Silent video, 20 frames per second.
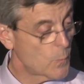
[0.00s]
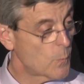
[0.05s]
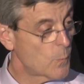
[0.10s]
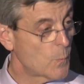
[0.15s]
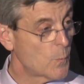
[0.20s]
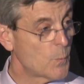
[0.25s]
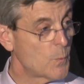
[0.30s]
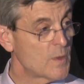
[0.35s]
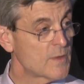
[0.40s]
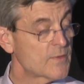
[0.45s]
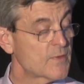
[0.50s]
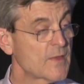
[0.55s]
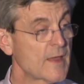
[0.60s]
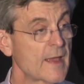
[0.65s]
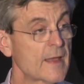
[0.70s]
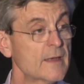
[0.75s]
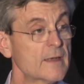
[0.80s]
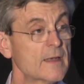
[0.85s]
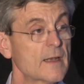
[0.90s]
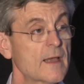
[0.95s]
With
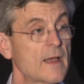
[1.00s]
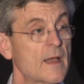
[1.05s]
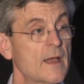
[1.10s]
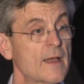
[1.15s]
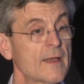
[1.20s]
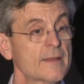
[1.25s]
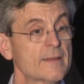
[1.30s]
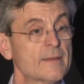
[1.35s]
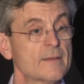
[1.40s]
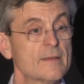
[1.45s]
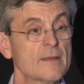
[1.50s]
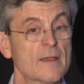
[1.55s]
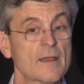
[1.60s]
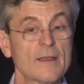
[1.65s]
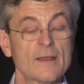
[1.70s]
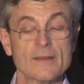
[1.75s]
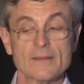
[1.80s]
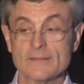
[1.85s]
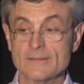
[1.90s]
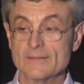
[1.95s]
that, I'd
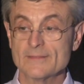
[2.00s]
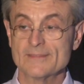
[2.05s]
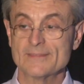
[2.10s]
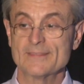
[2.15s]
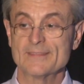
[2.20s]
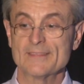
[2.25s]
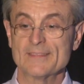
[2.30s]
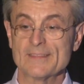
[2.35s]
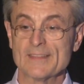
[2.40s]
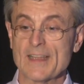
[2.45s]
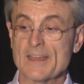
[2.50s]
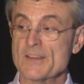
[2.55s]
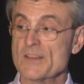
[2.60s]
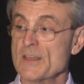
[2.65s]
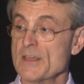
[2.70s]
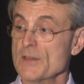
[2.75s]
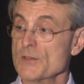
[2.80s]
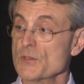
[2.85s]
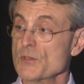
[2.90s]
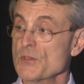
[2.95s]
like
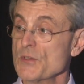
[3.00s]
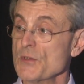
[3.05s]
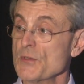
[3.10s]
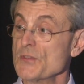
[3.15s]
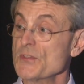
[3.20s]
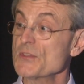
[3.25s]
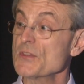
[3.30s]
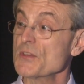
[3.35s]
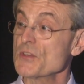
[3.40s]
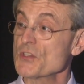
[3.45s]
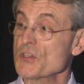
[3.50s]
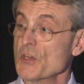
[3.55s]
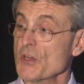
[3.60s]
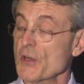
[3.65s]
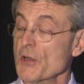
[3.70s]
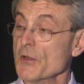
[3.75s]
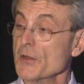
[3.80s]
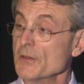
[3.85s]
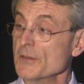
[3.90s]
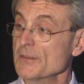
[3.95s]
to introduce the chair